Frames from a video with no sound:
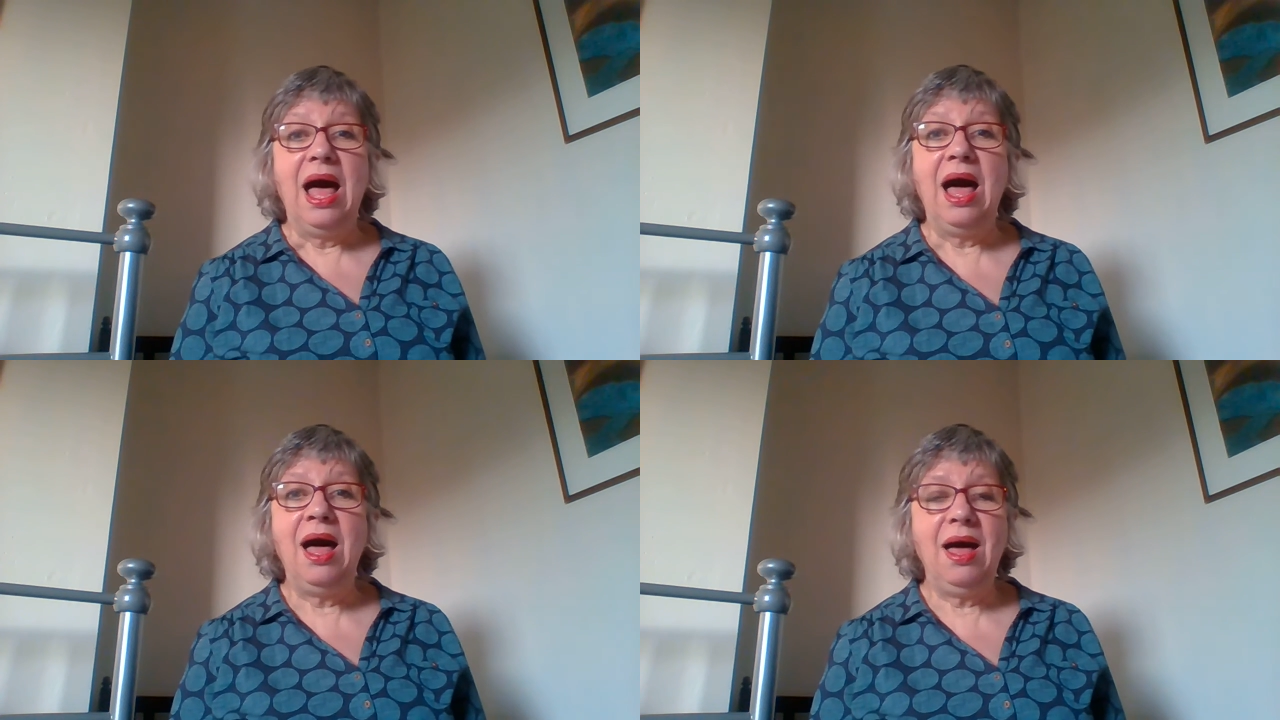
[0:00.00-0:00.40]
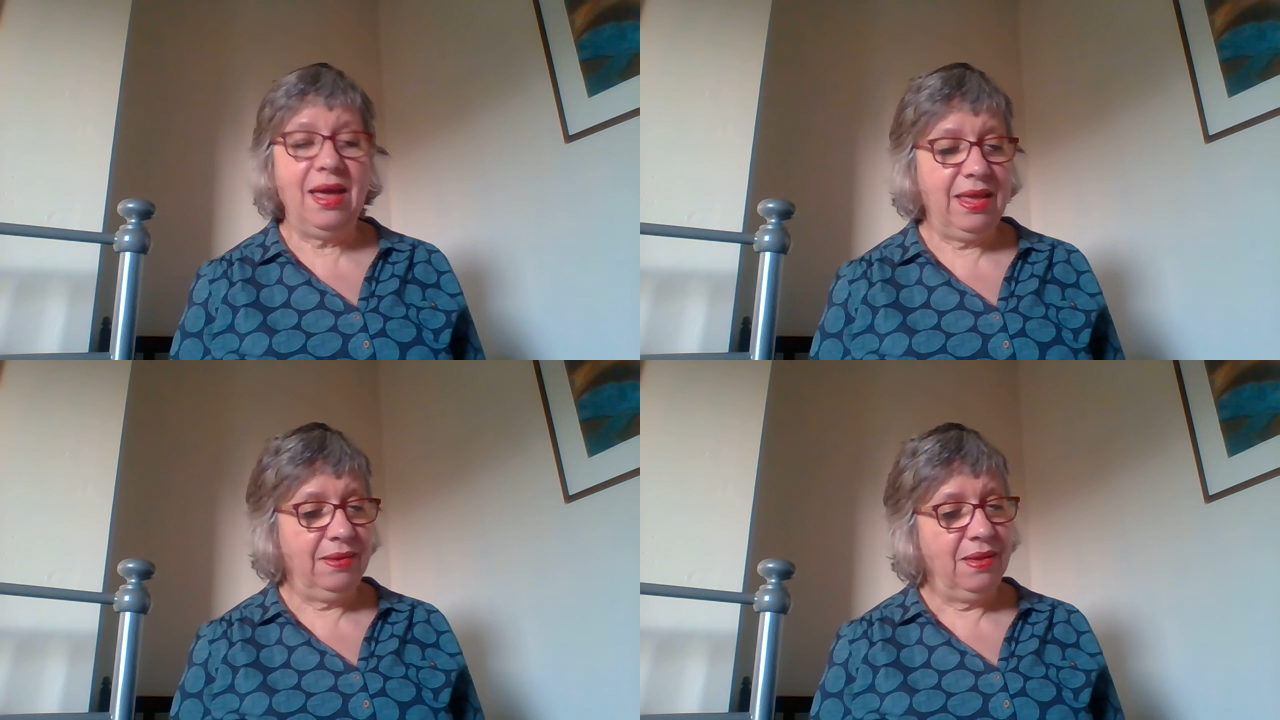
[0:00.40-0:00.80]

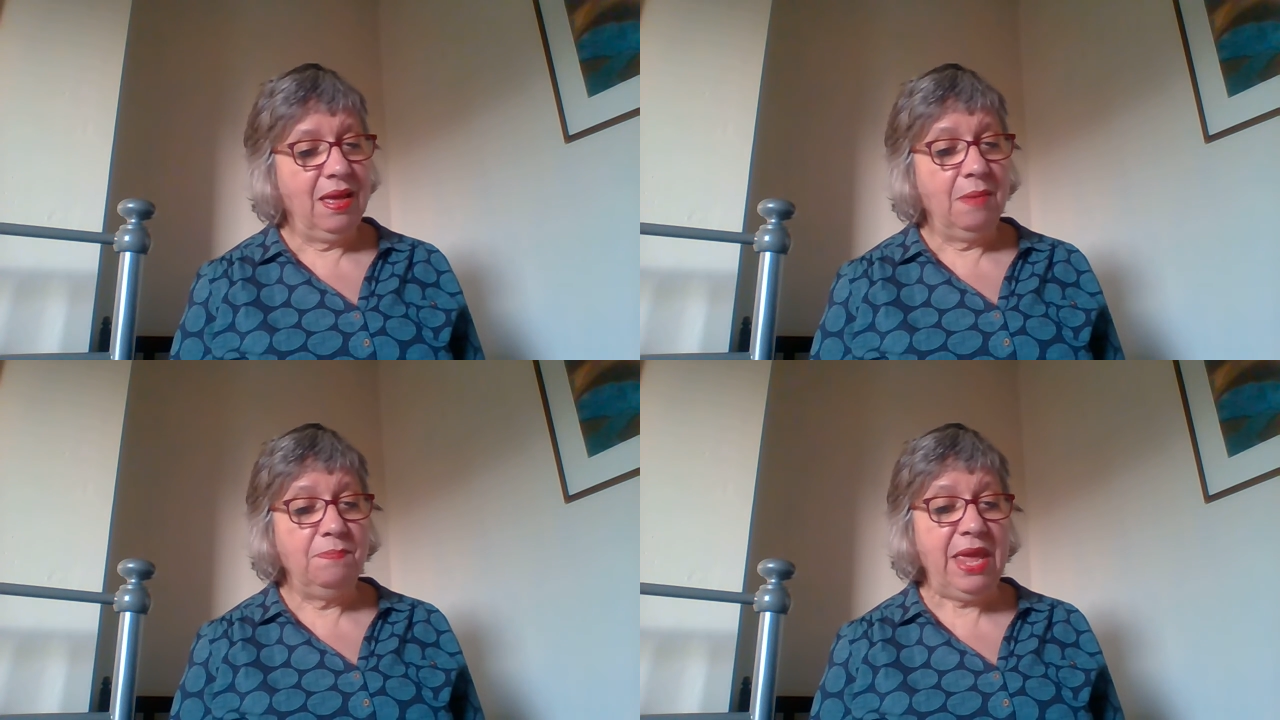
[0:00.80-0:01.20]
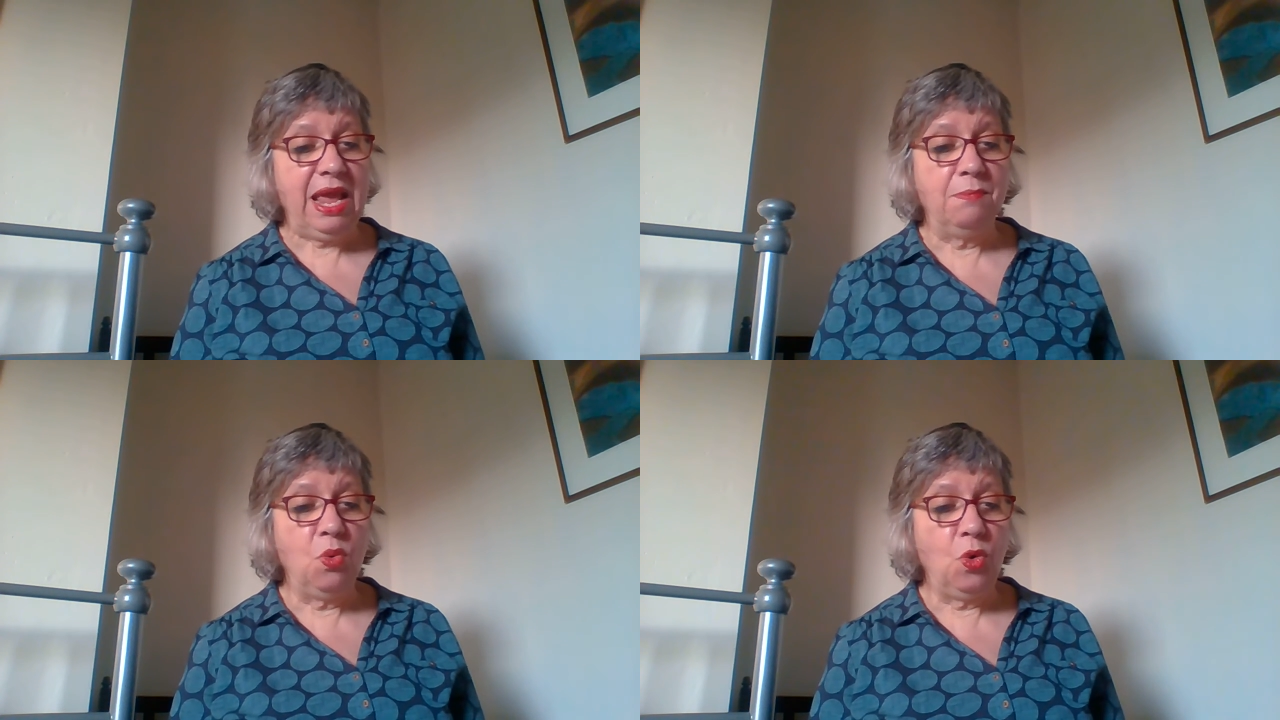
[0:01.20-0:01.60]
I, being
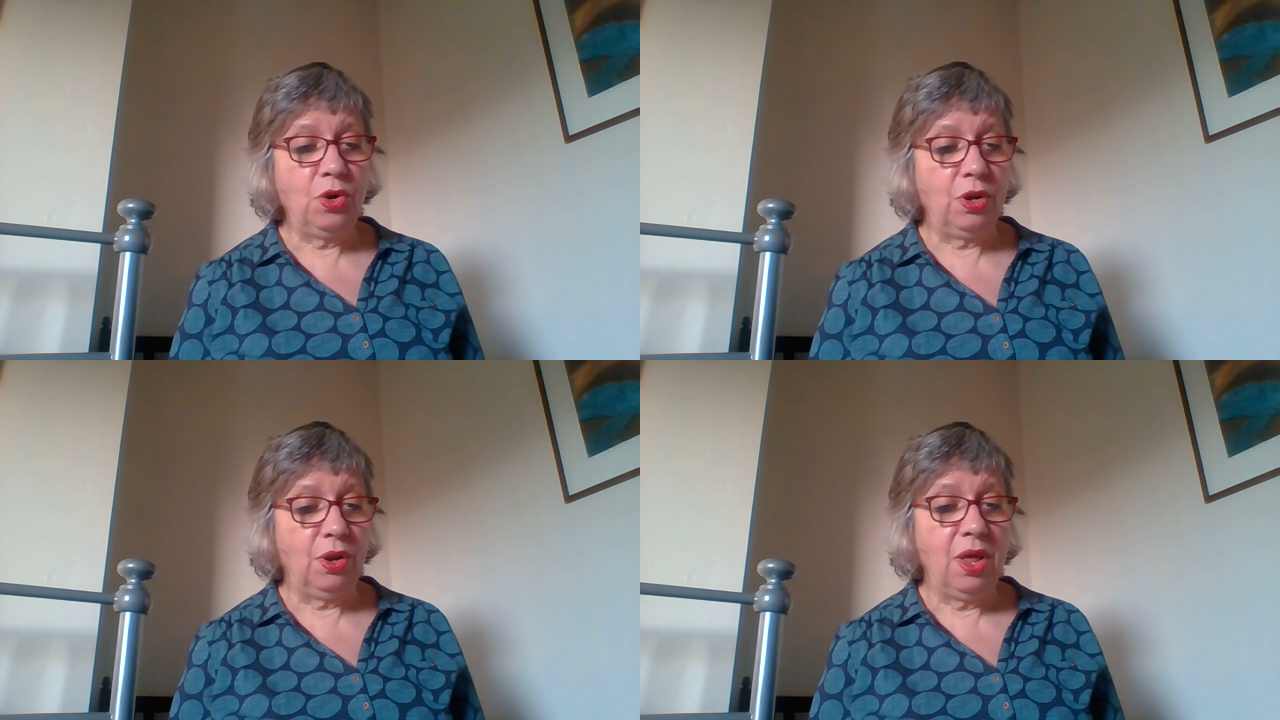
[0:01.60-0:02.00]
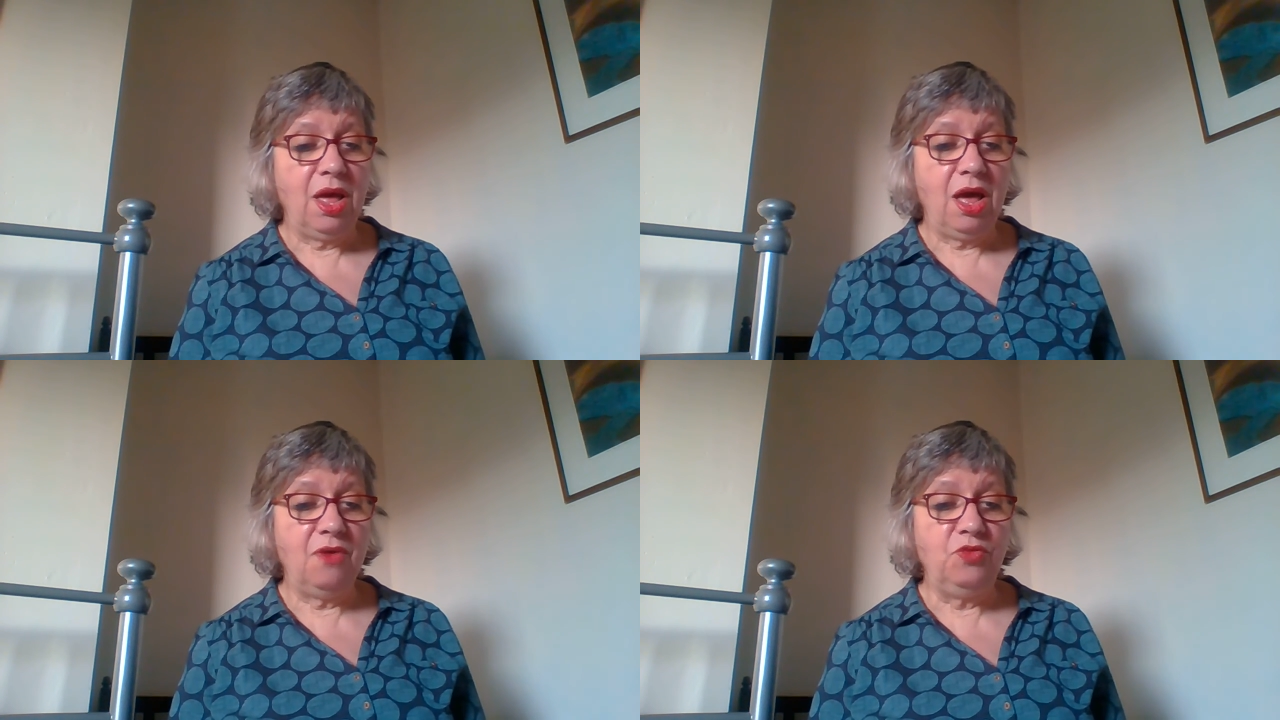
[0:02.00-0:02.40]
a mortal
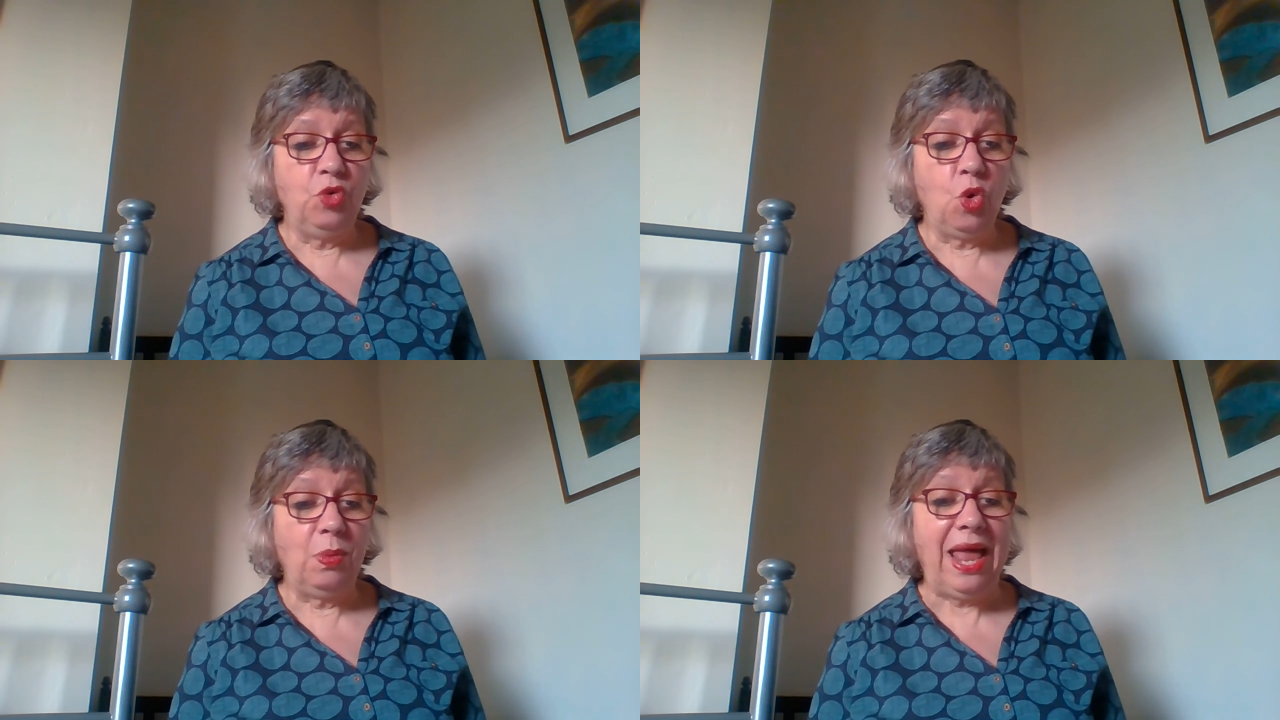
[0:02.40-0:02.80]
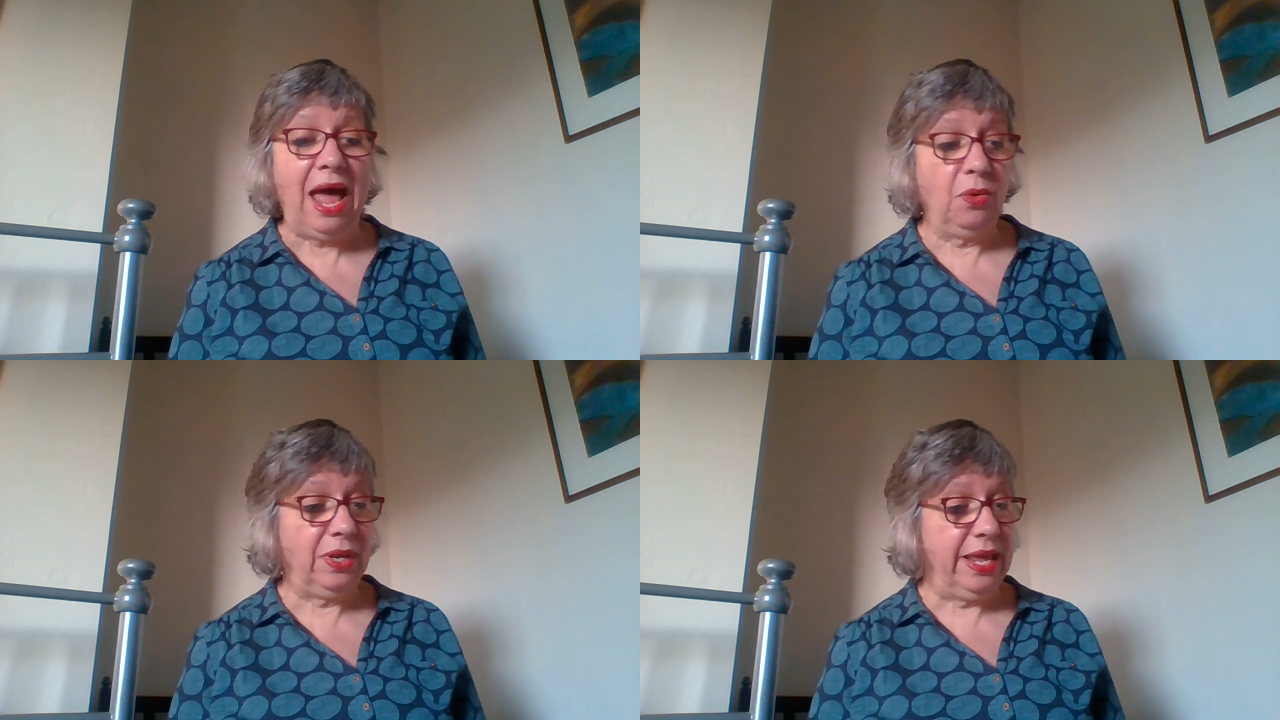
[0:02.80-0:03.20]
of normal
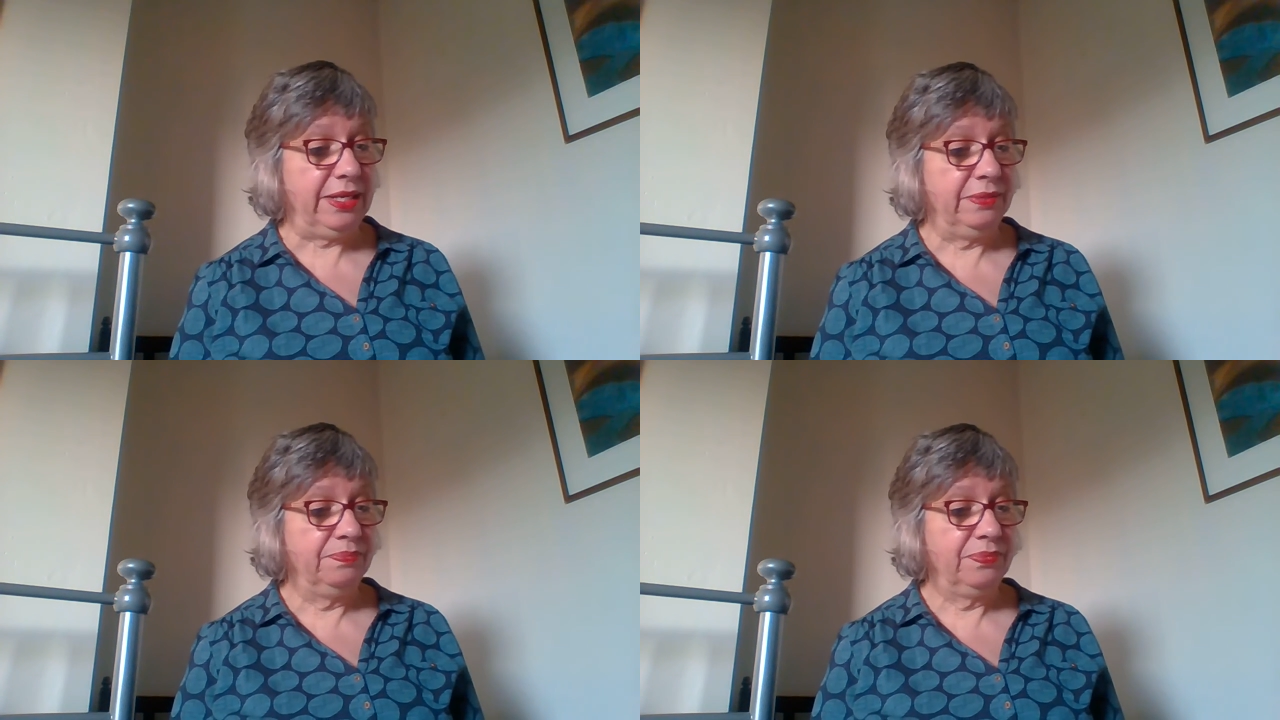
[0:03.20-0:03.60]
outlet,